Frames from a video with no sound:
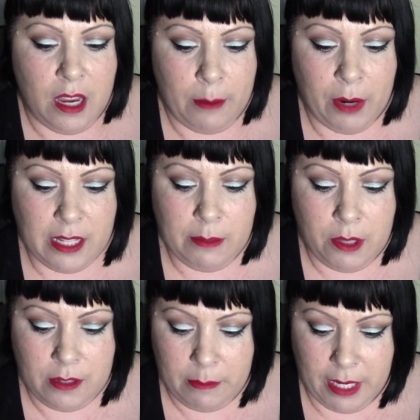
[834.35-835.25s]
I brought some of
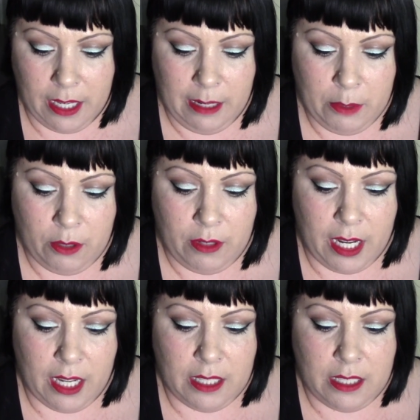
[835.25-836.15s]
those on my honeymoon,
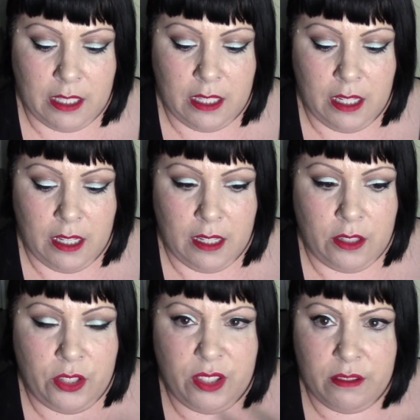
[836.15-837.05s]
and
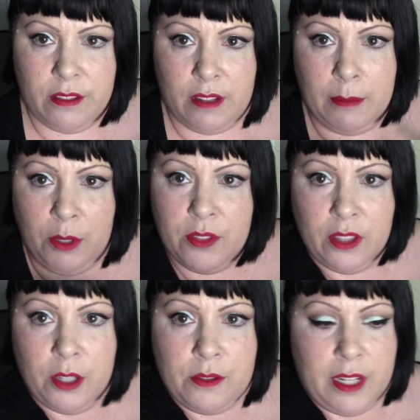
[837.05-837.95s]
I'm
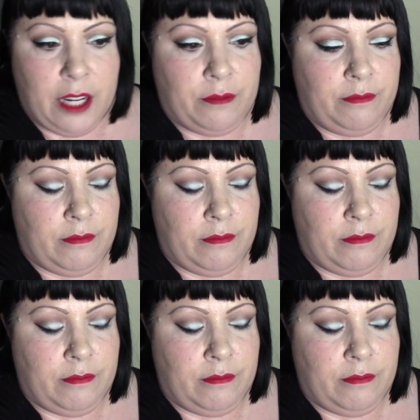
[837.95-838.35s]
using those now.